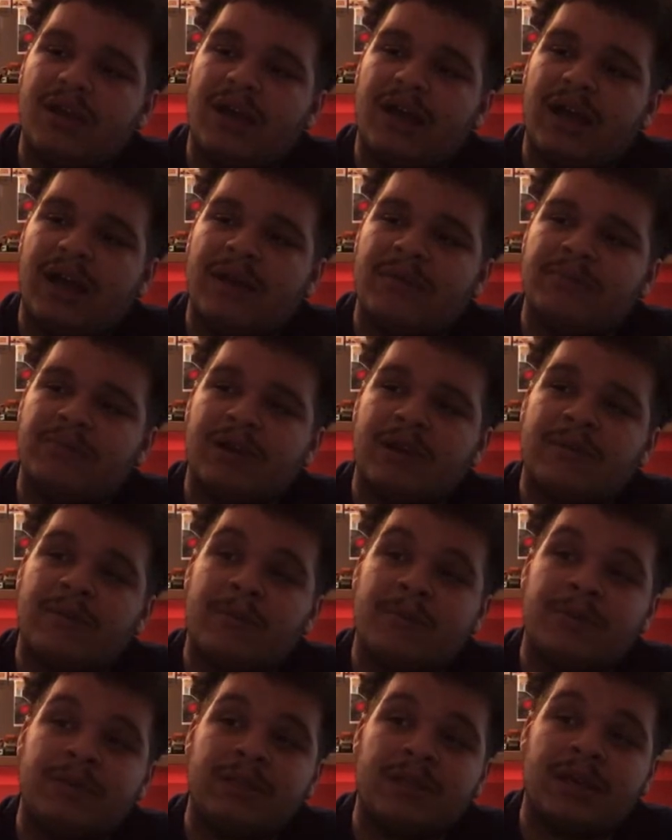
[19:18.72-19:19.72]
I'm
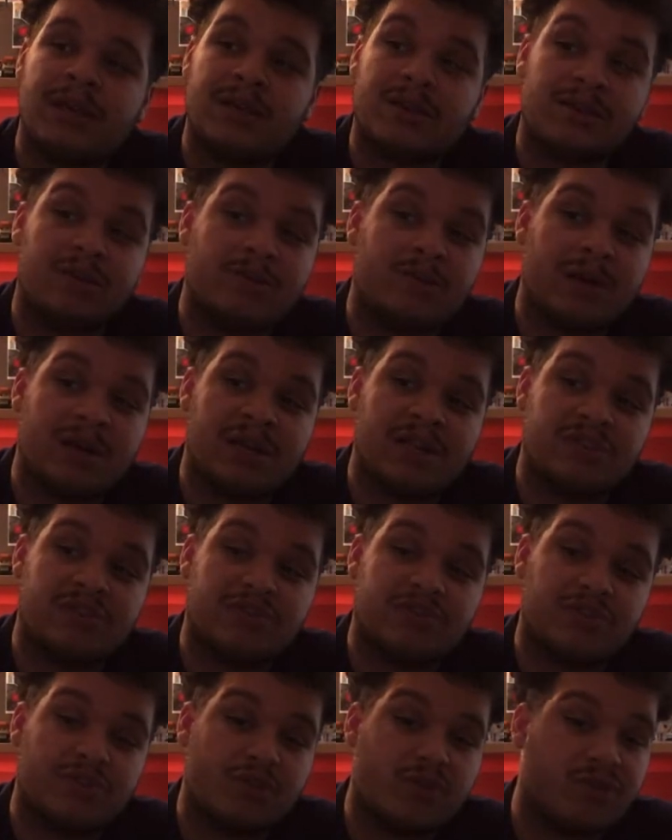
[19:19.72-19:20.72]
probably not going to
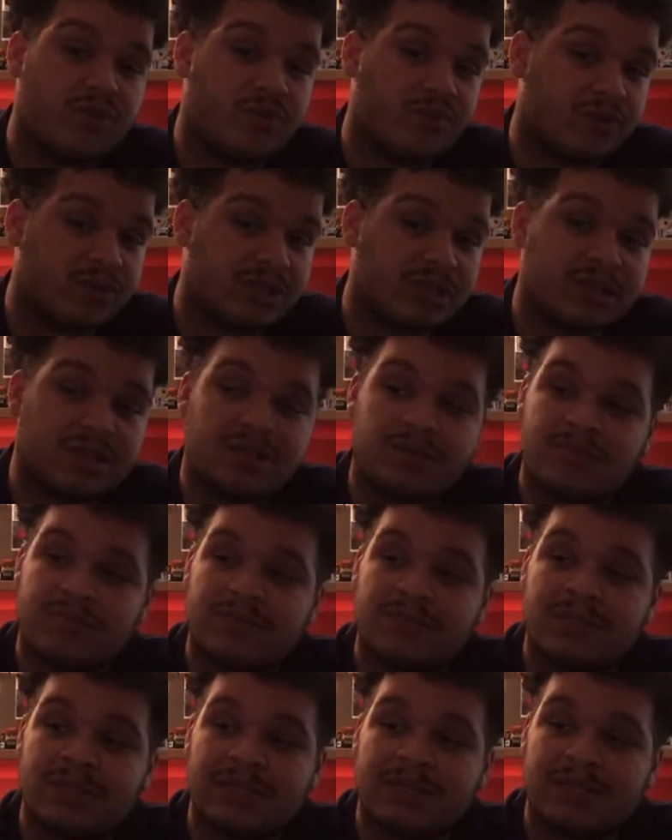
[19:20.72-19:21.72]
watch 3
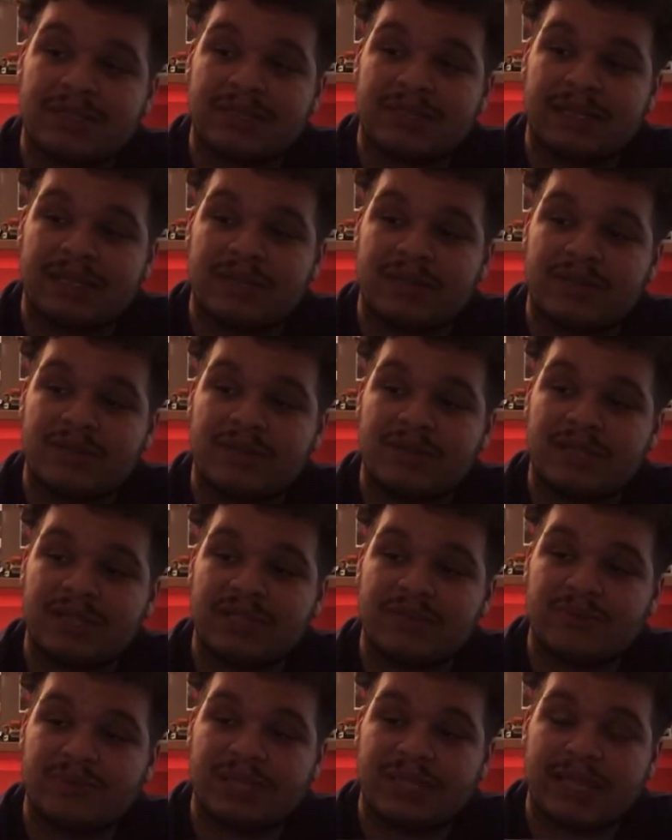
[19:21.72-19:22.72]
because I know
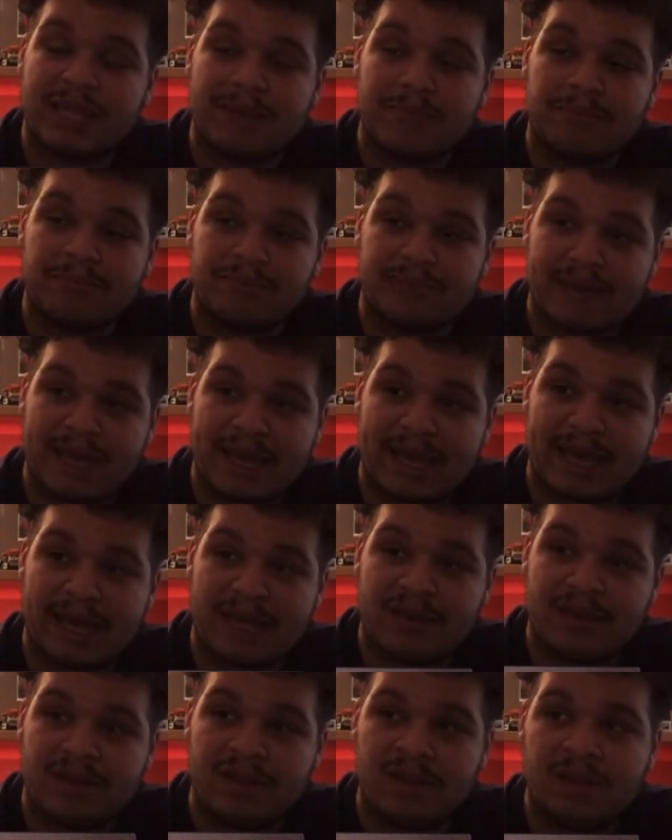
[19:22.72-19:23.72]
that's when they get
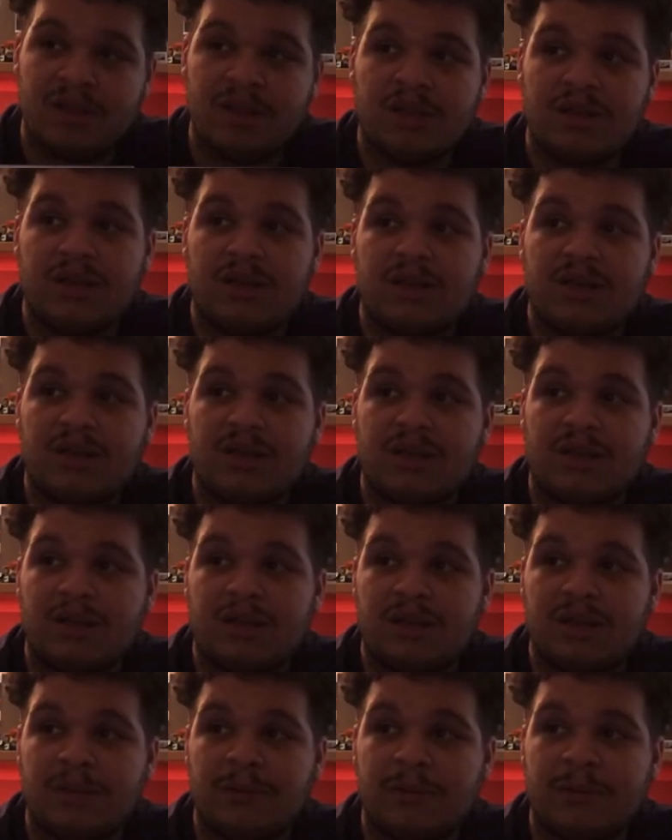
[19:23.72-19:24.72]
bad.
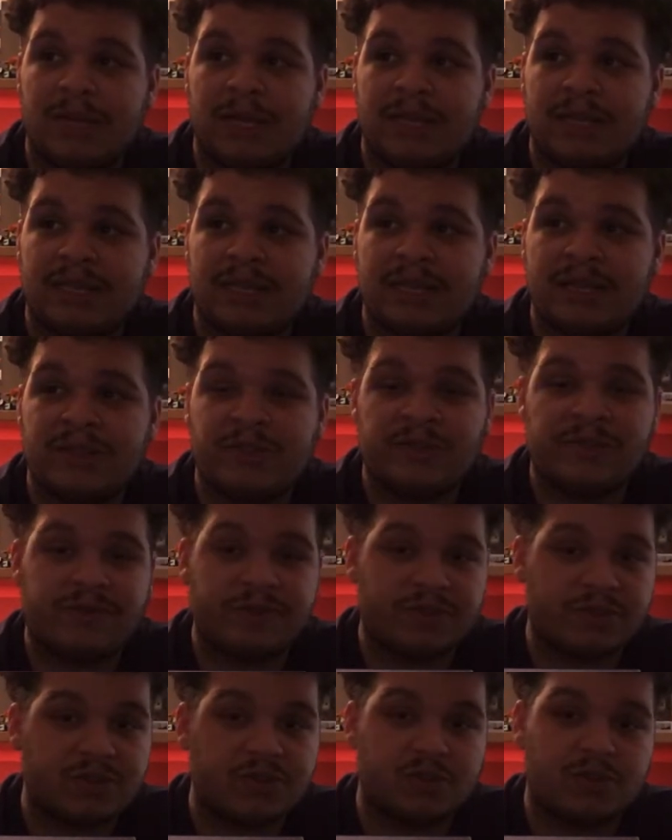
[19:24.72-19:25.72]
I like the
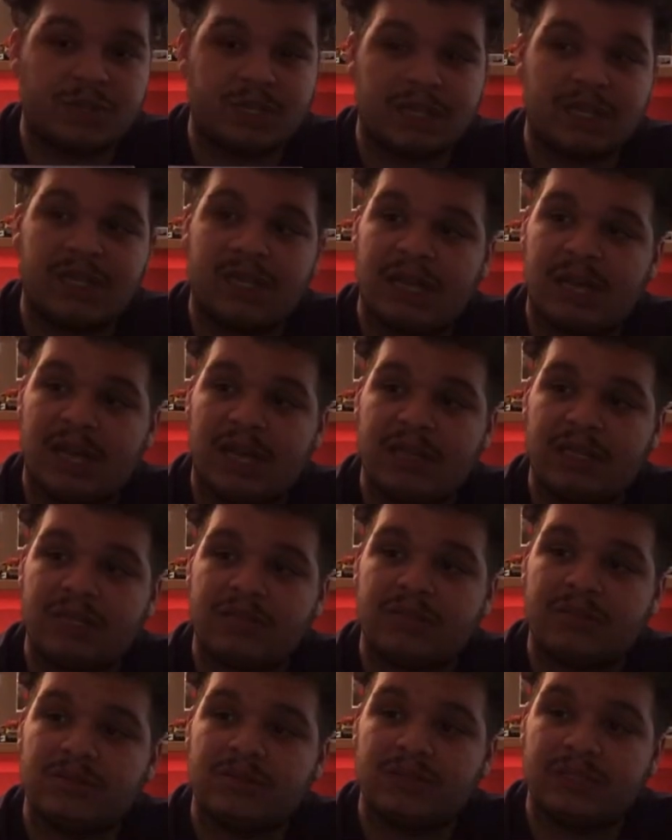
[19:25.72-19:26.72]
first one a lot.
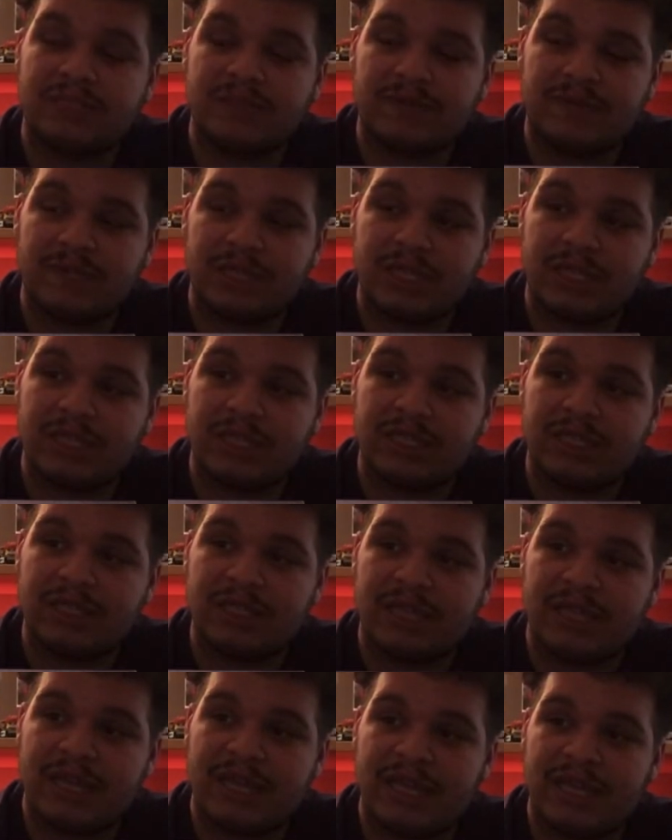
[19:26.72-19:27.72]
It's funny,
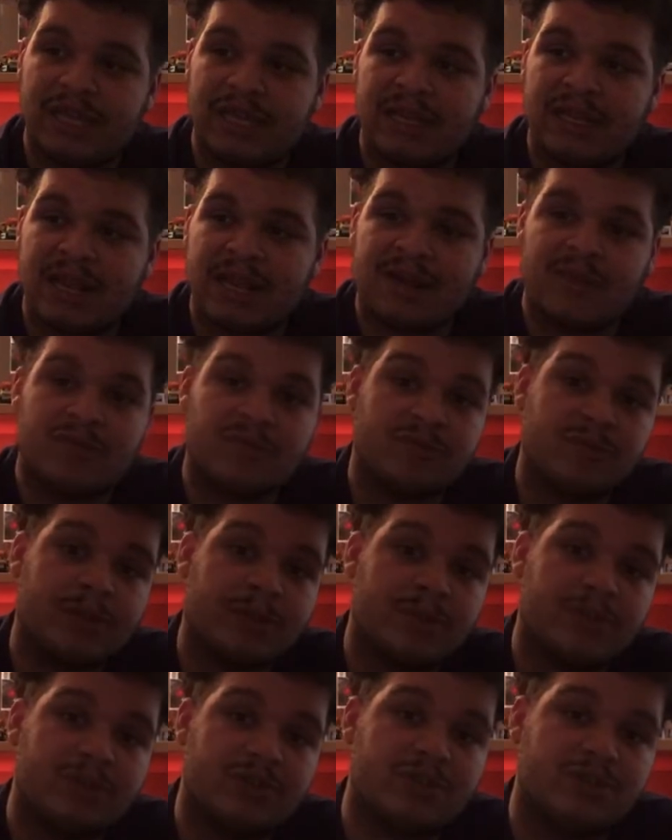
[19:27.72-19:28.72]
and I don't
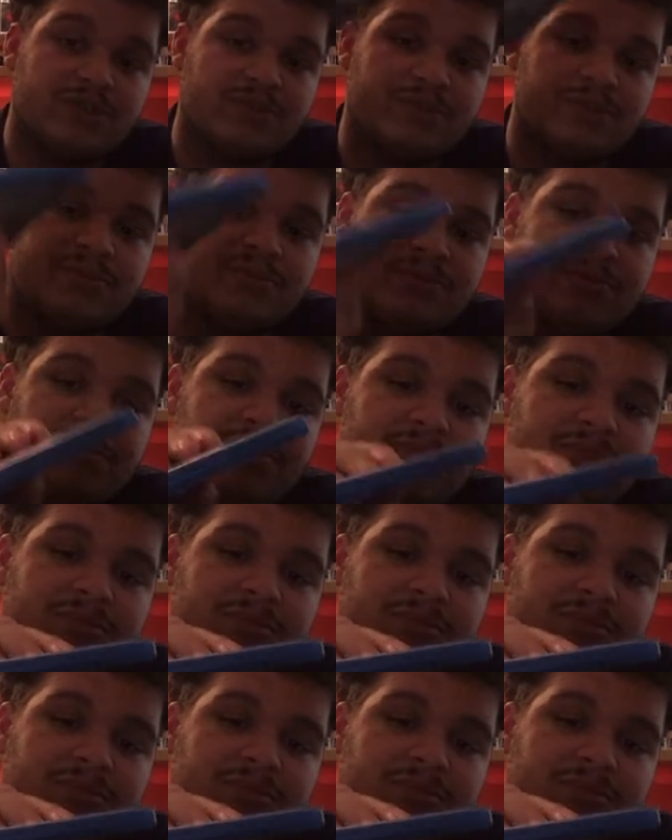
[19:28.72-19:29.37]
remember 2.